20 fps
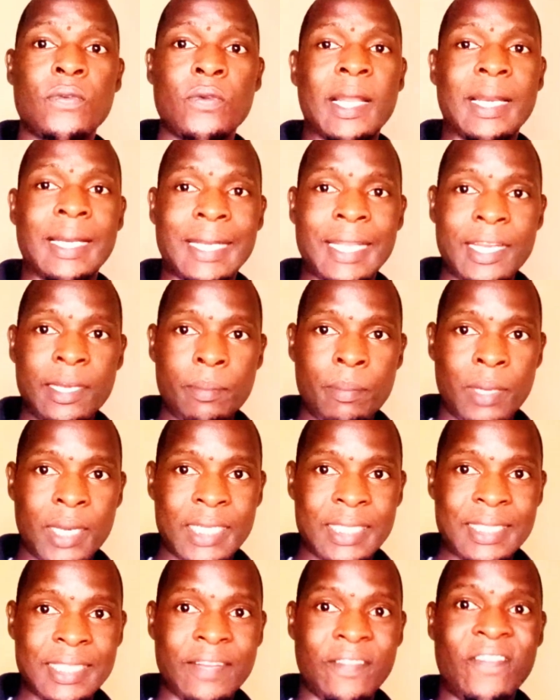red
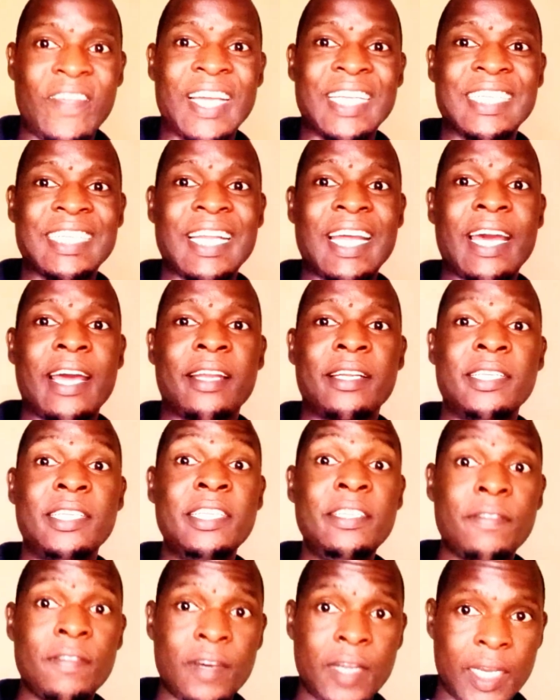blood cells that are
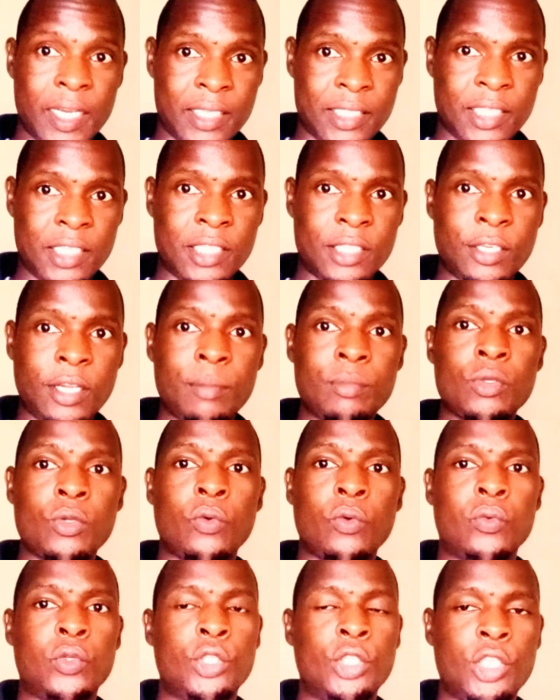different in terms
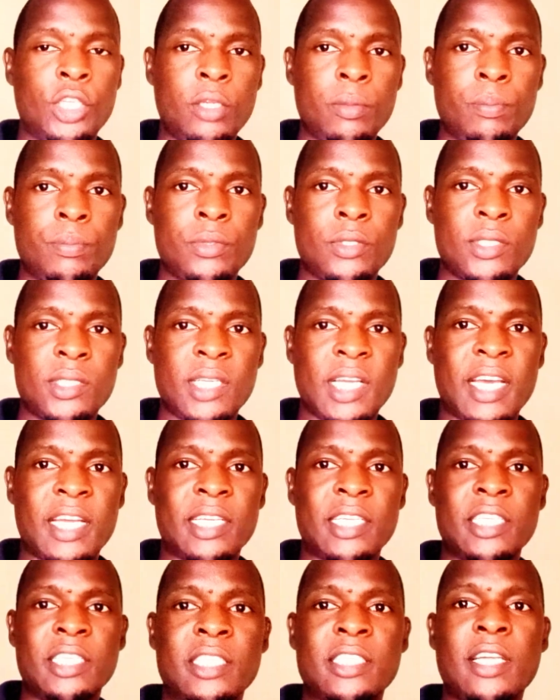of shapes
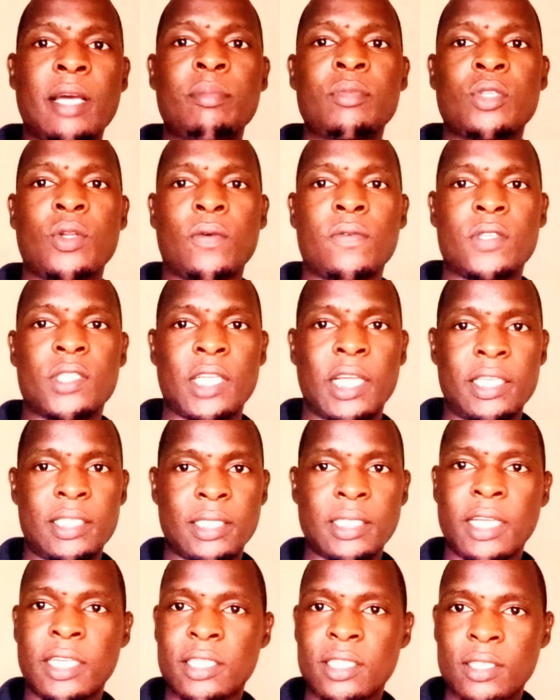and terms of
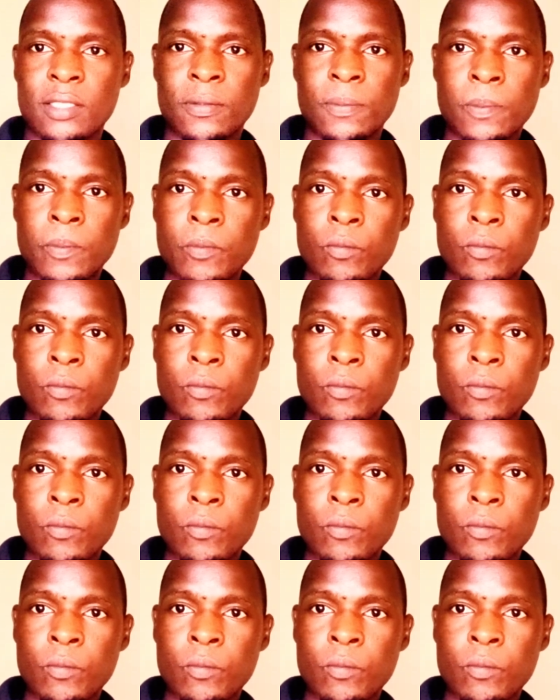sizes.